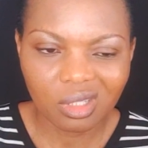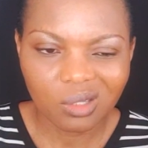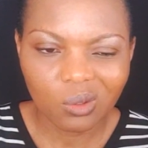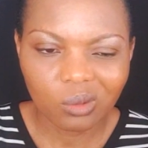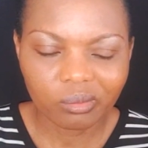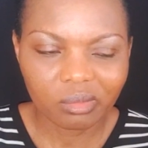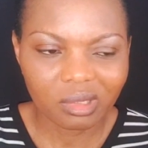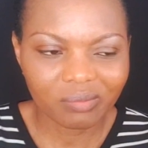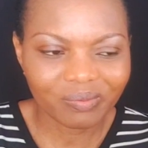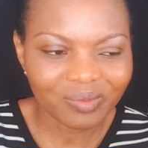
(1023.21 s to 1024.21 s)
So
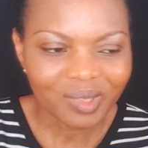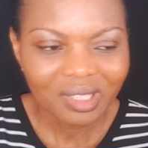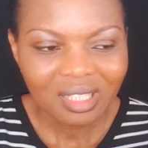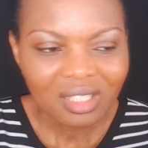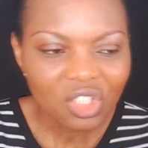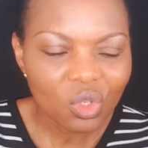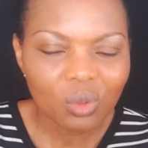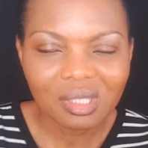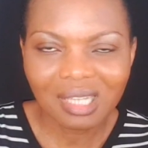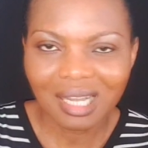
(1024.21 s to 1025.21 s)

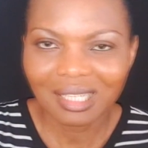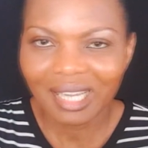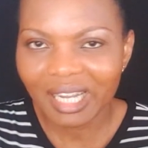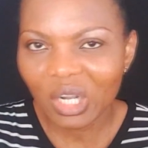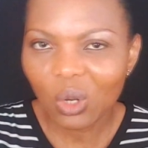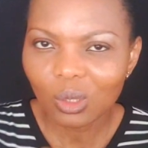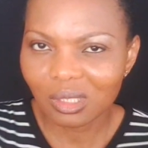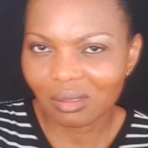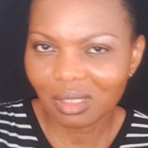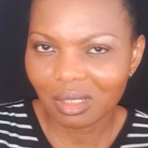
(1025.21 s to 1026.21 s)
stones can get caught
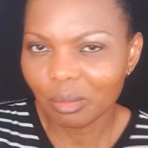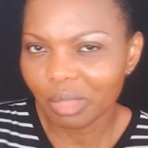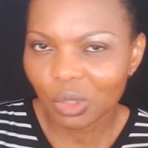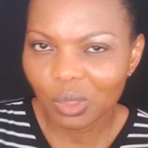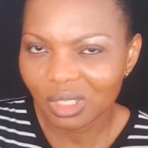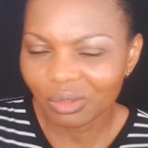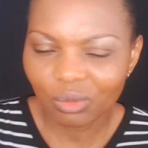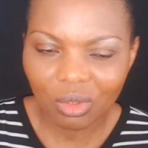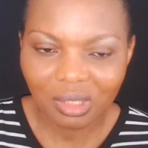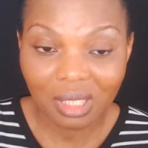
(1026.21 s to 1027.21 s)
in between the
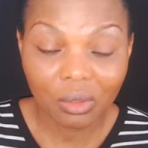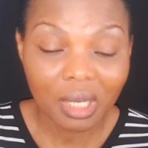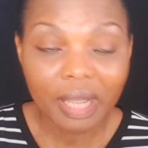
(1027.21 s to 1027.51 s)
rods and all that.